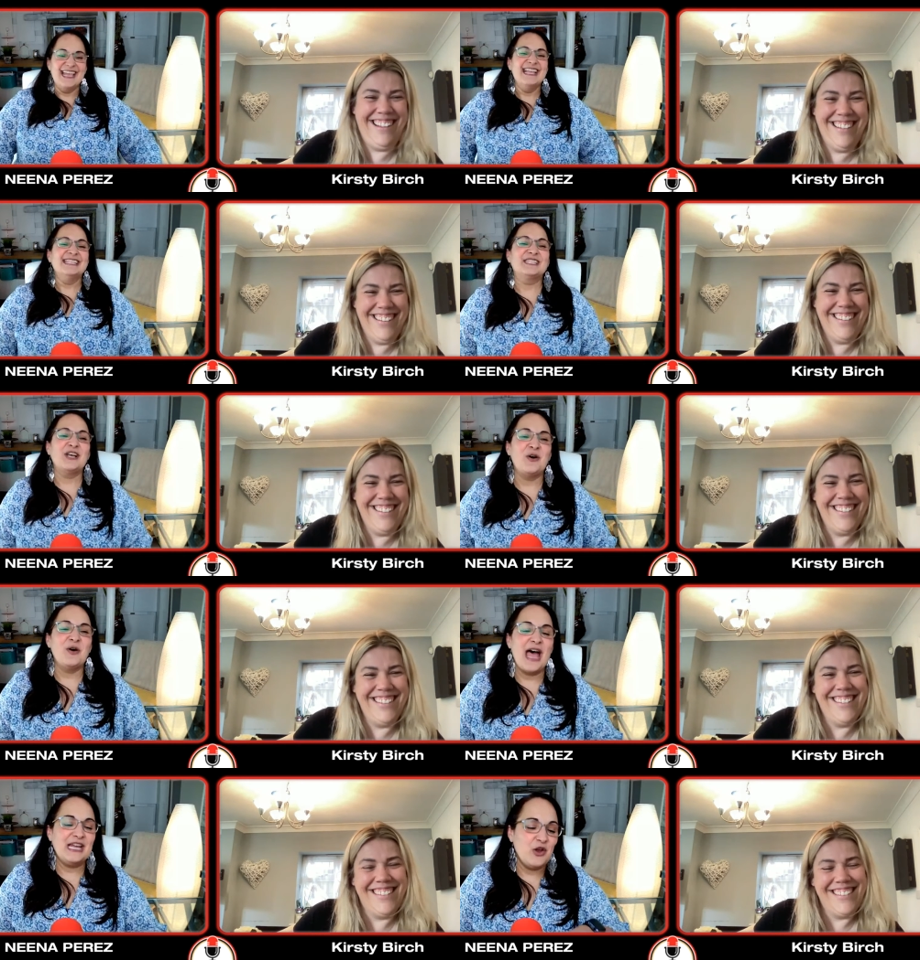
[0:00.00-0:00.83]

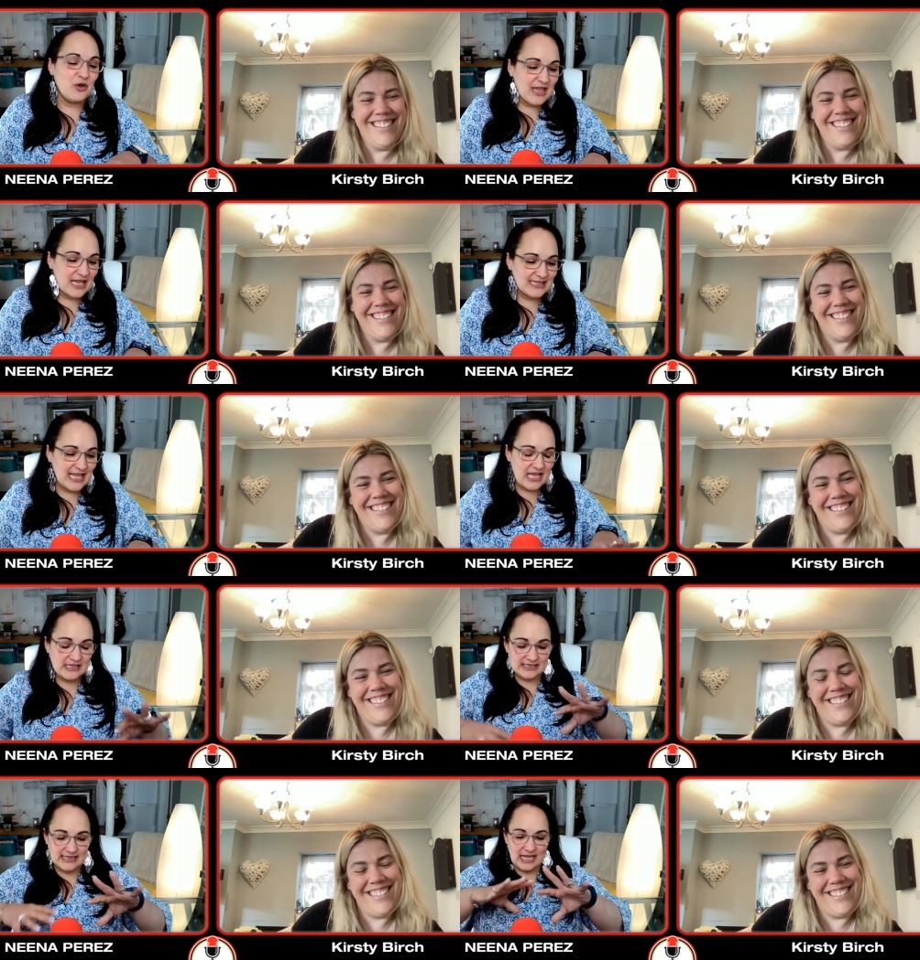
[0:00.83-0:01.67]
Speaker 1: so I know that
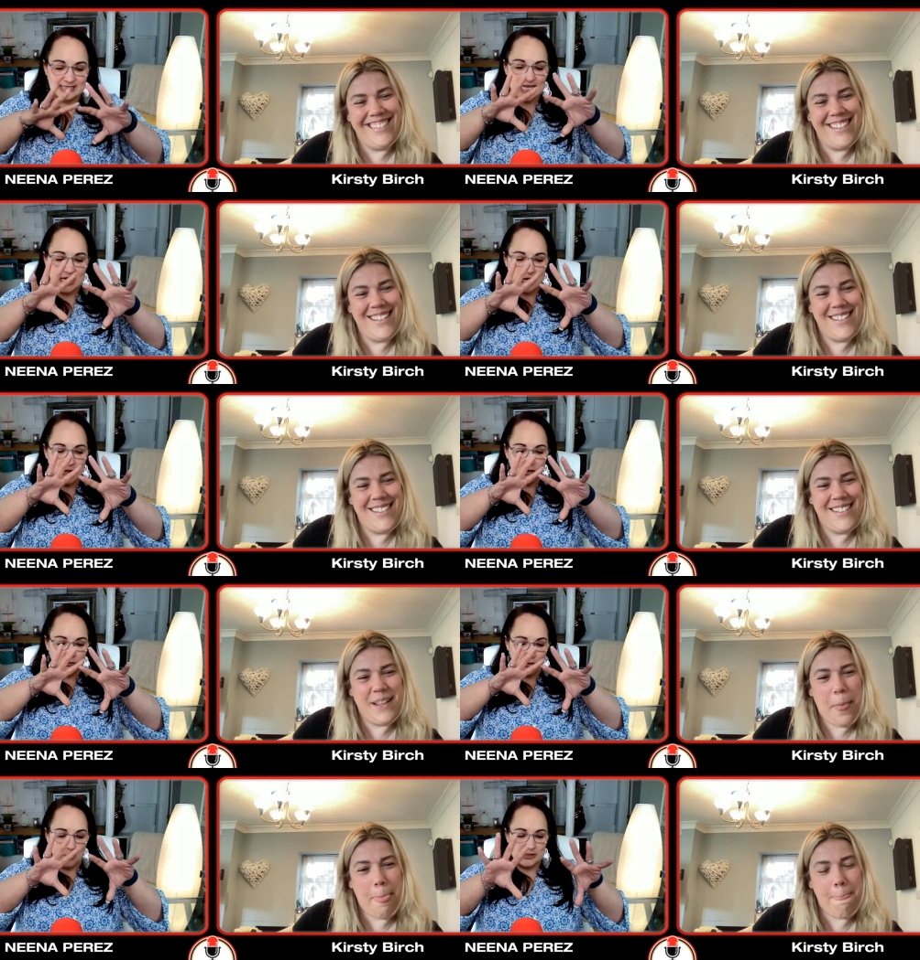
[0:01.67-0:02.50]
that that's like a
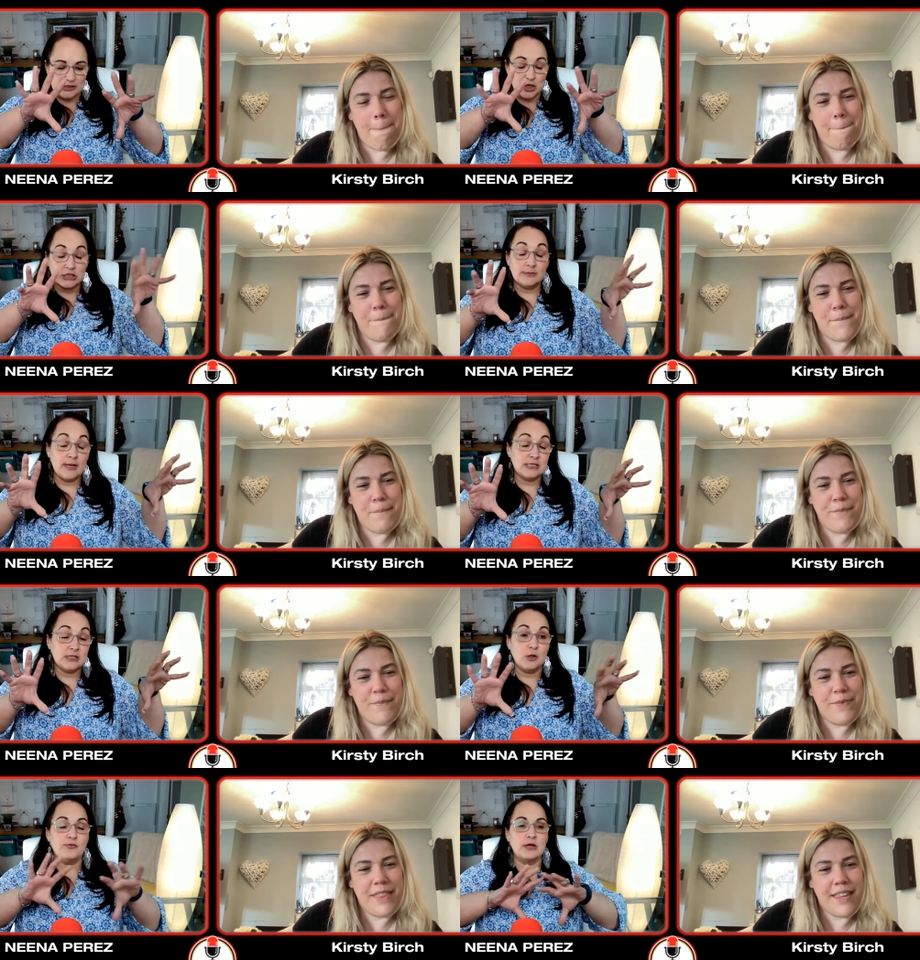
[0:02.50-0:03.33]
uh, what we talked
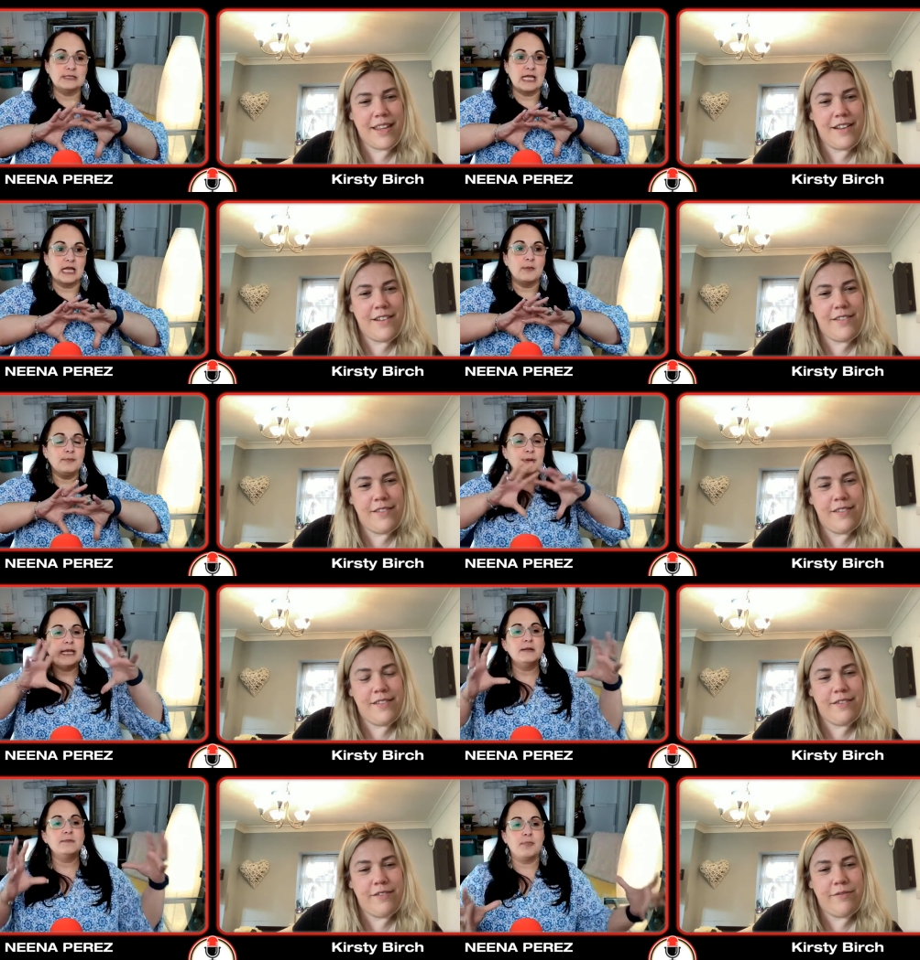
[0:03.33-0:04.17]
about so far is like a
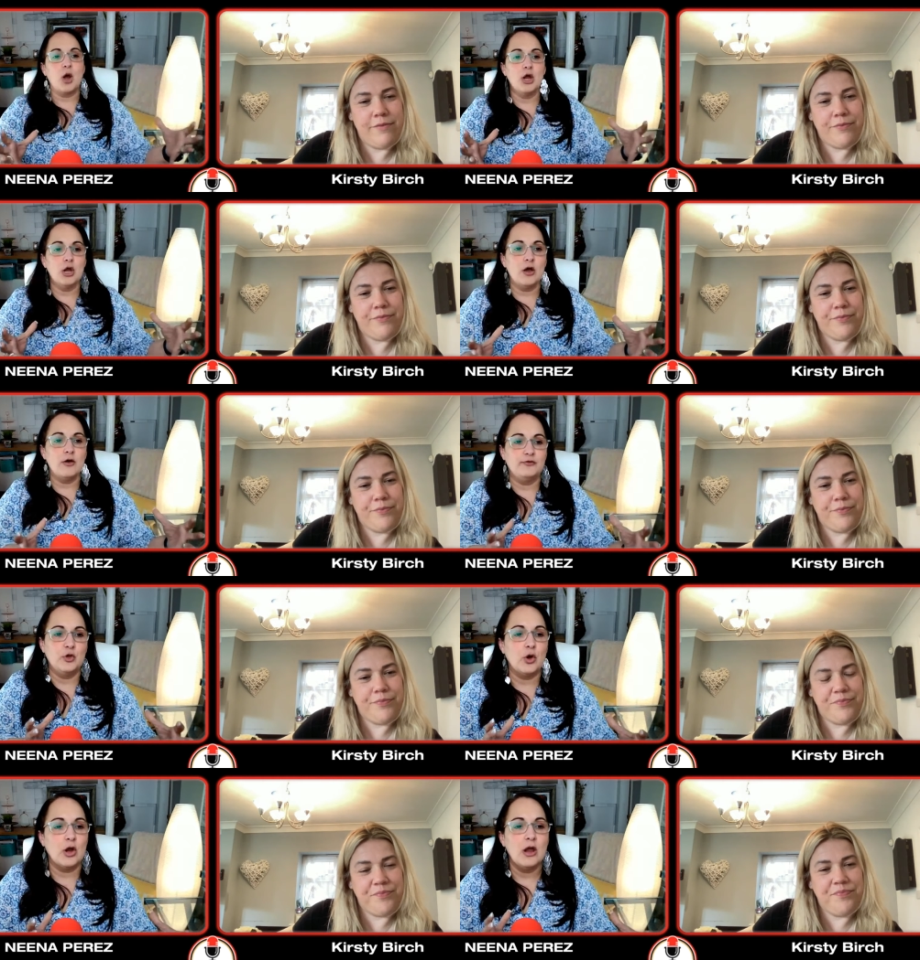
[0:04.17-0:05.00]
big part of
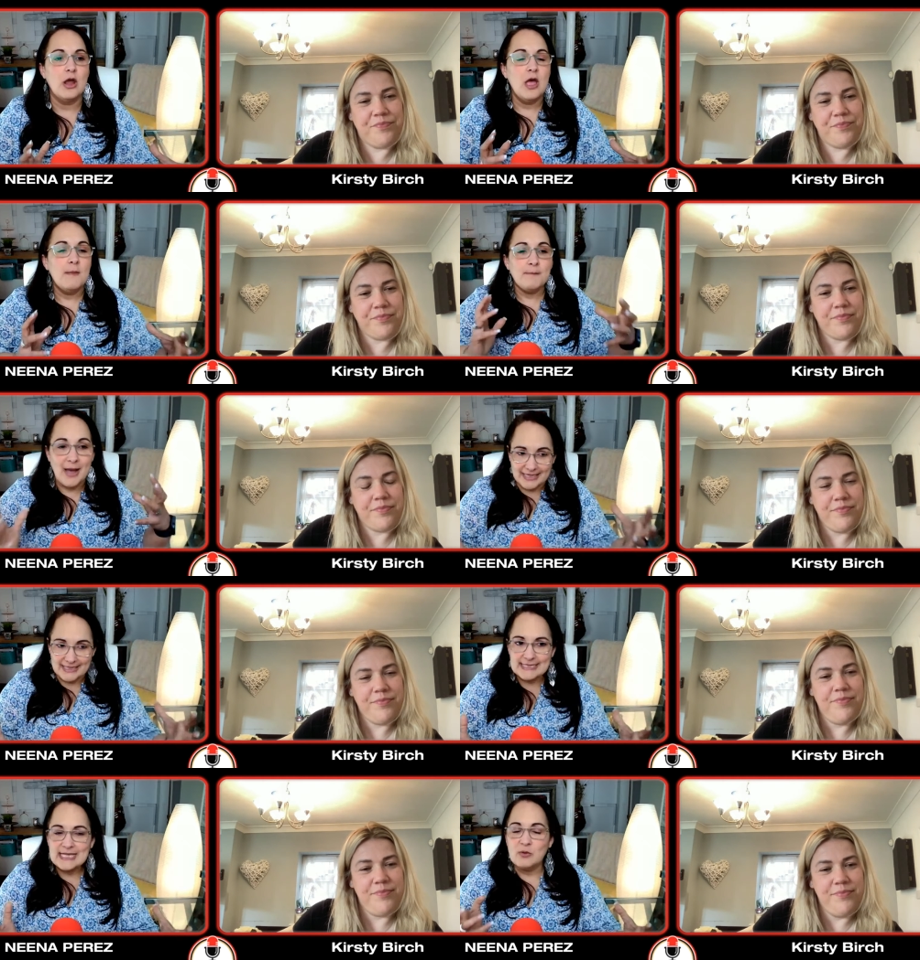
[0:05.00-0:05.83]
your
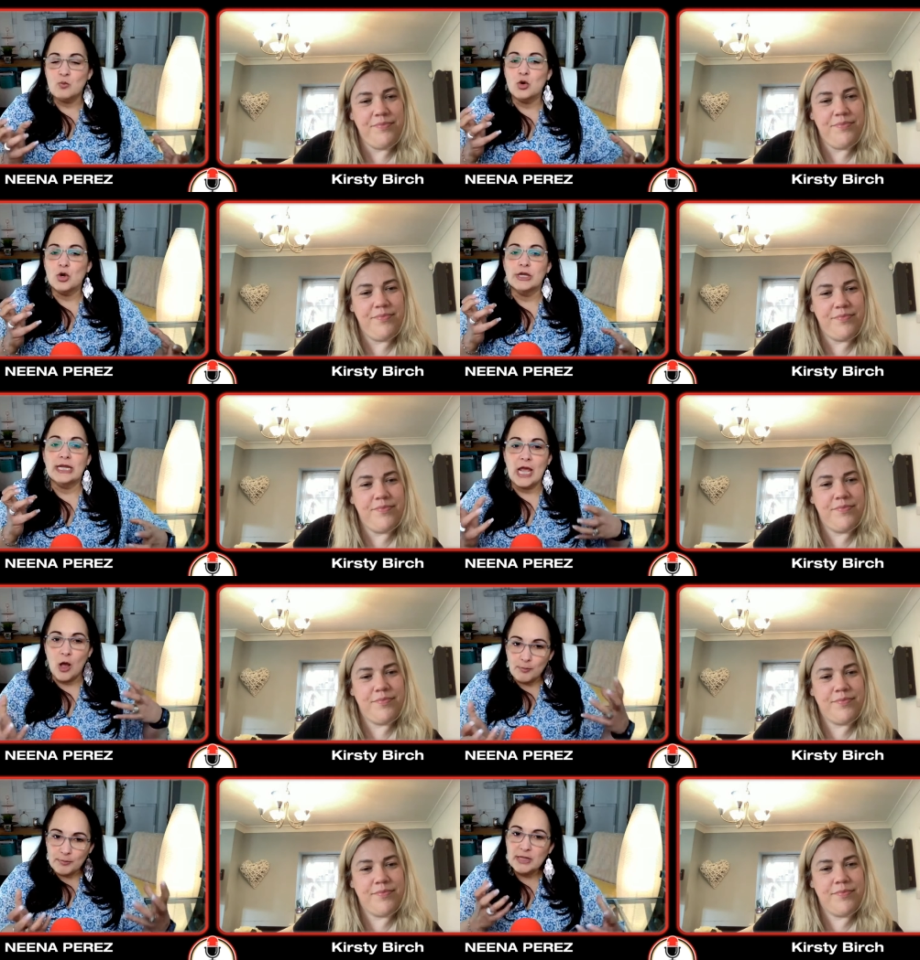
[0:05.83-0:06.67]
mindset work and
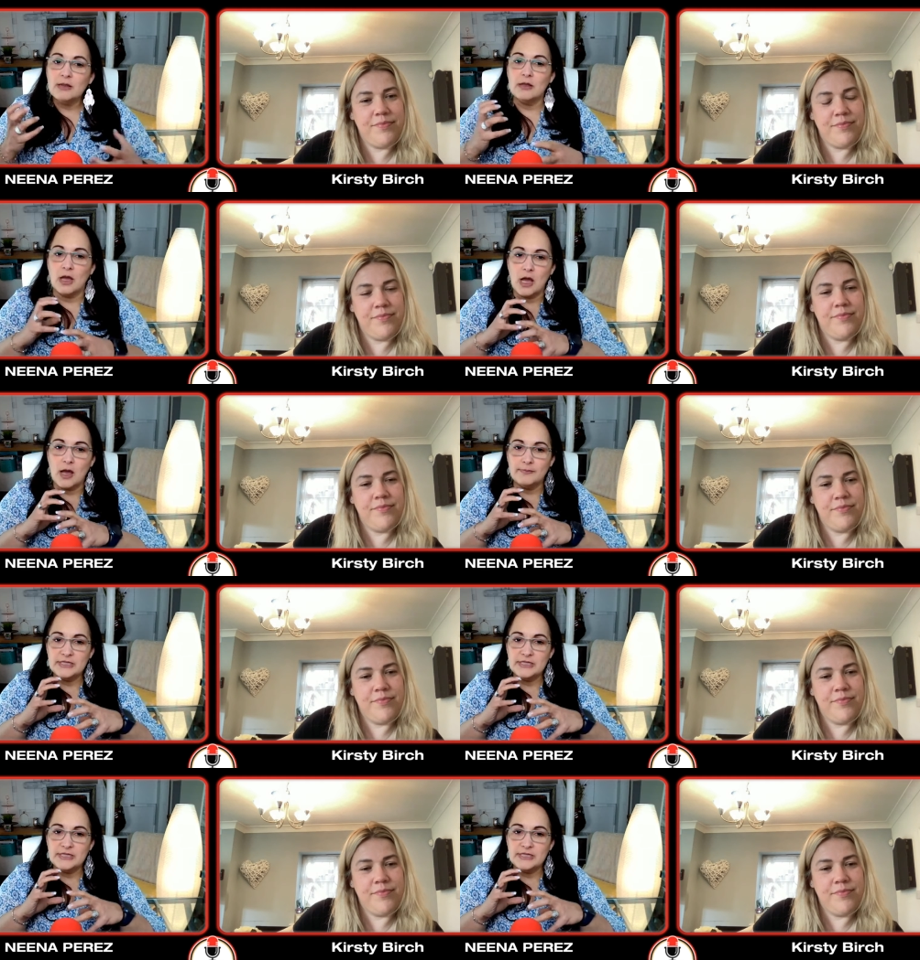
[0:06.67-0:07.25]
helping uh,